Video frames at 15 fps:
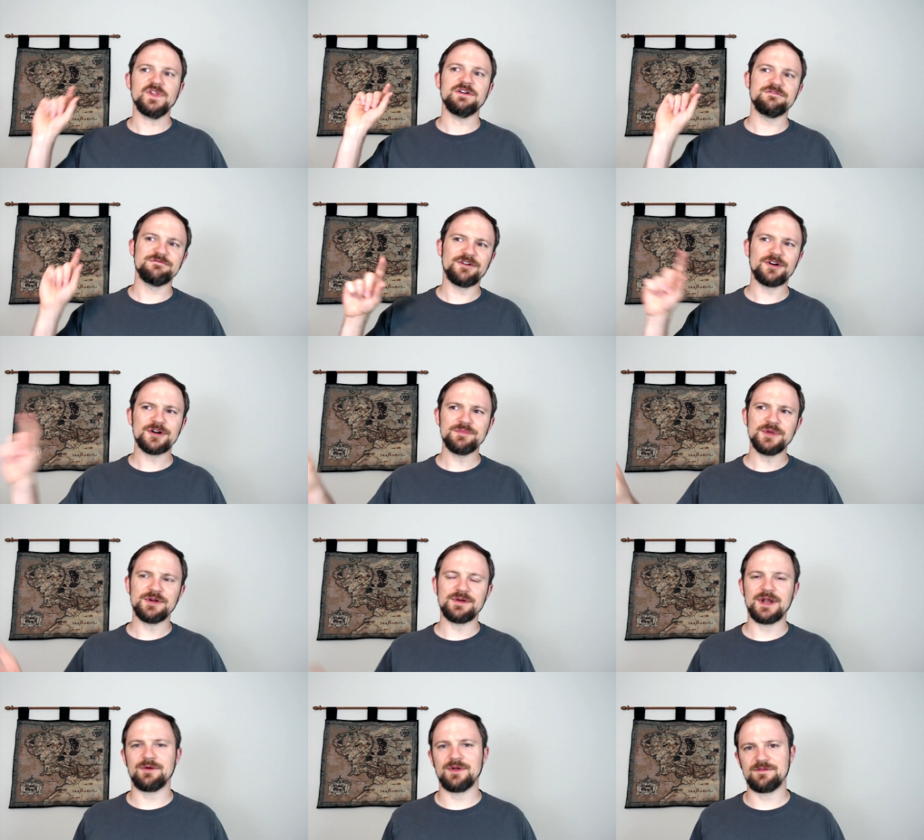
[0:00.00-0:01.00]

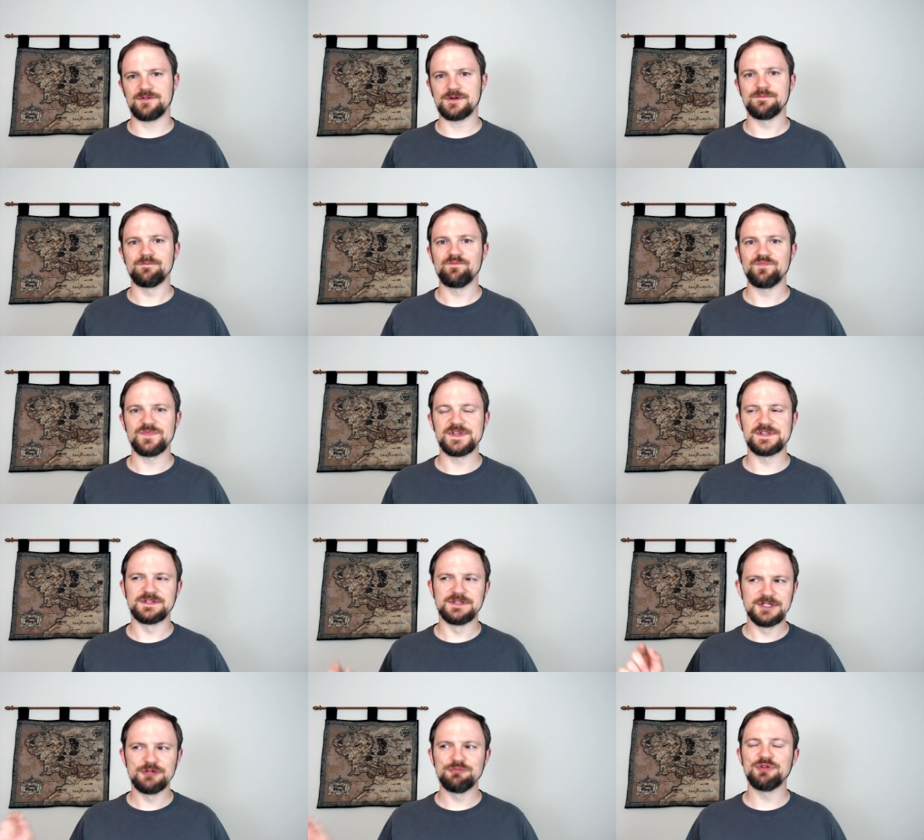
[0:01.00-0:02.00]
Faramir, however, is
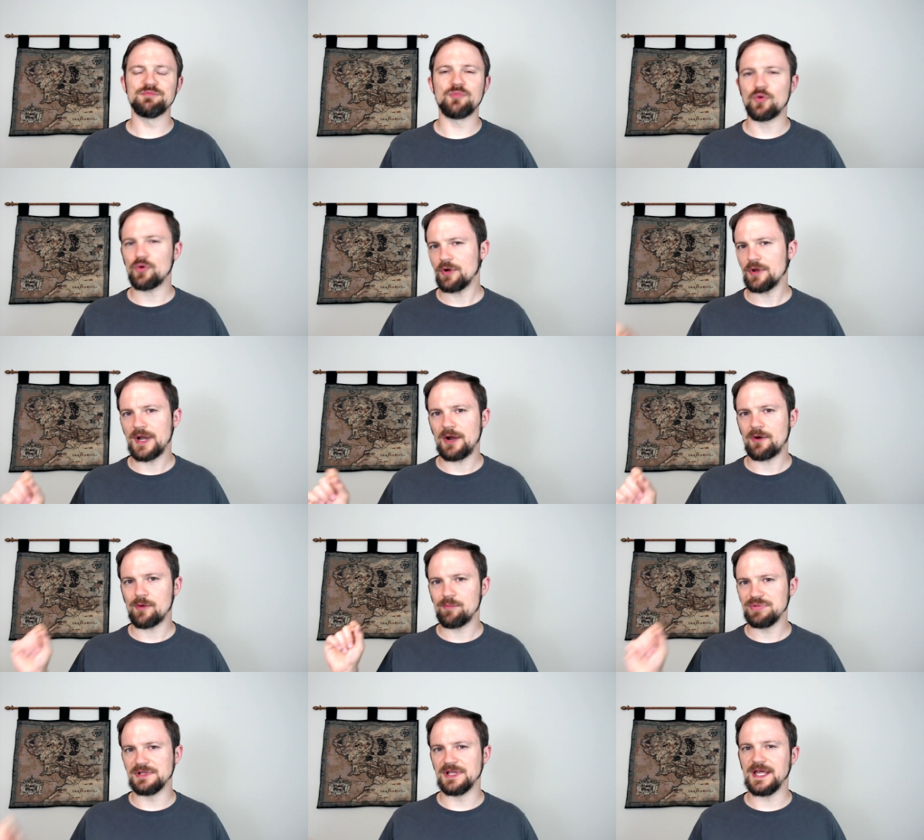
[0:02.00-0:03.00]
a little bit more on our
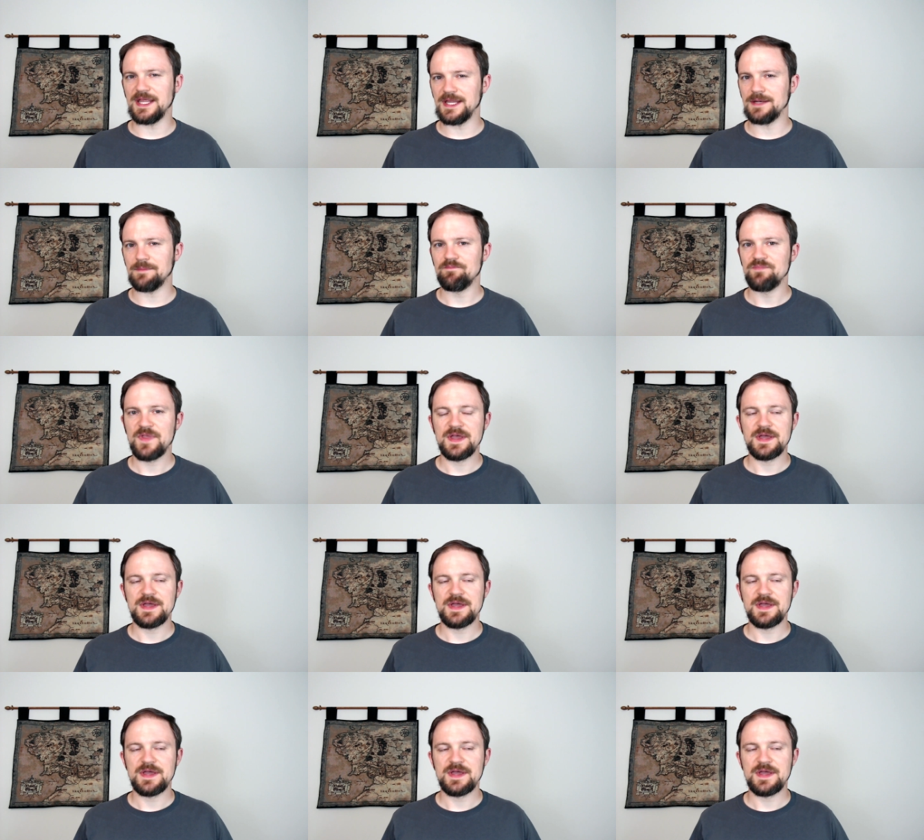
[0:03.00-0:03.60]
plane.